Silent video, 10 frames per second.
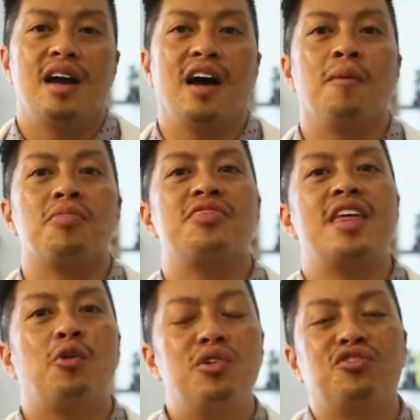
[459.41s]
Um,
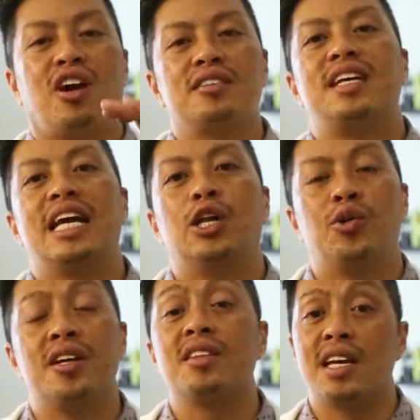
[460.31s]
then we start
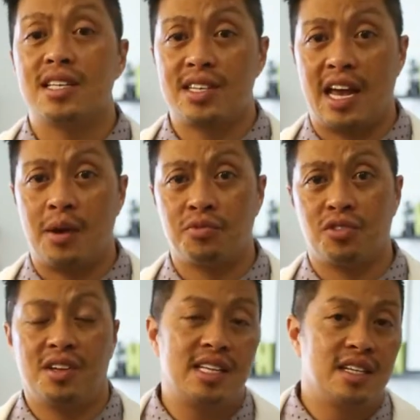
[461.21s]
tailoring the exam
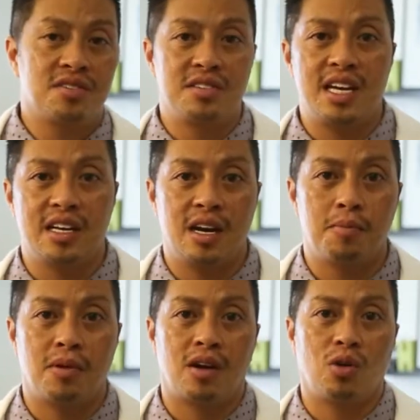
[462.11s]
so that it doesn't take
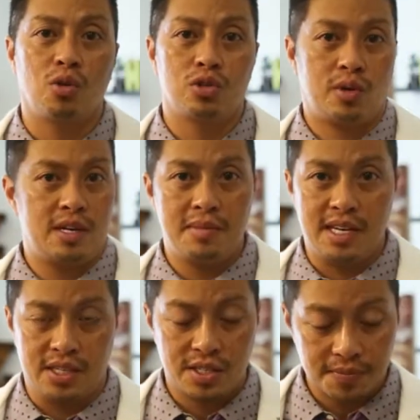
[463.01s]
up our whole 20
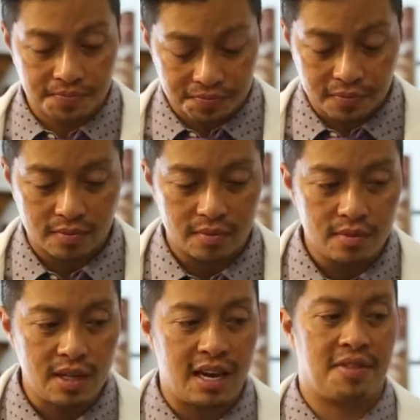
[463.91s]
minutes.
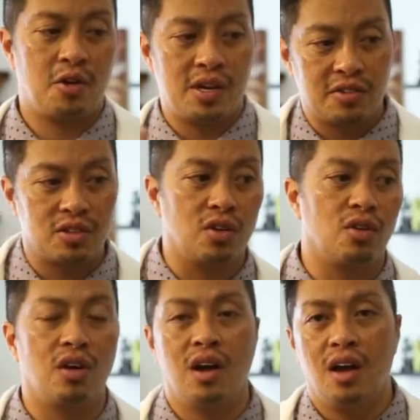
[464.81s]
And then we have to
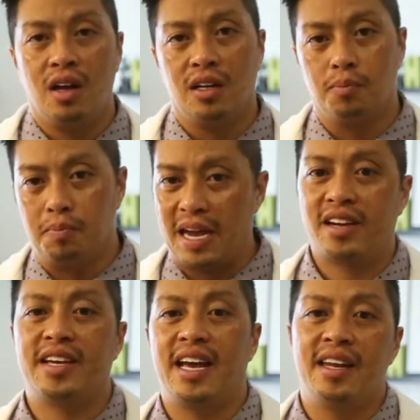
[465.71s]
go
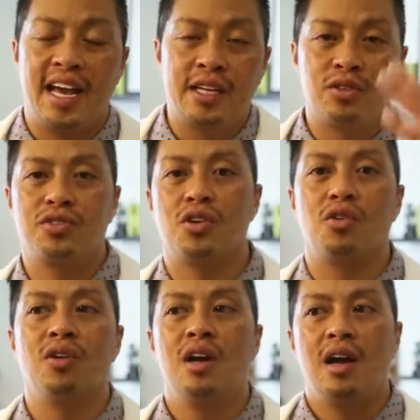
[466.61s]
back again, head to
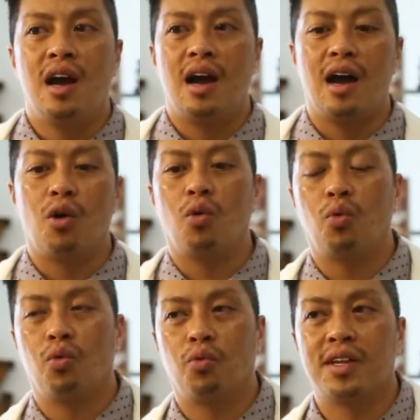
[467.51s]
toe, uh,
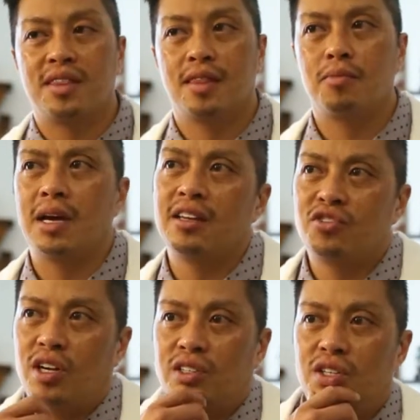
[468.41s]
what my
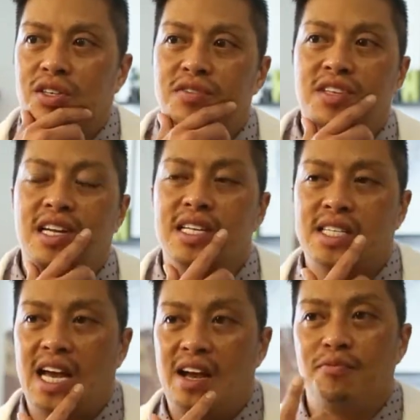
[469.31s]
instructors have said is
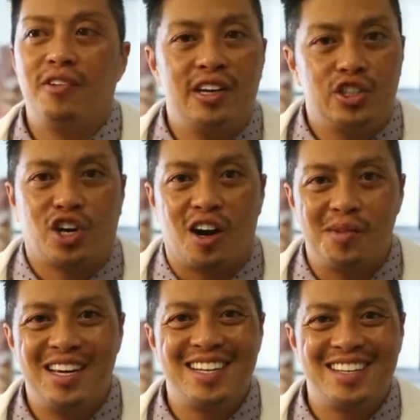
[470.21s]
that I'm very charming.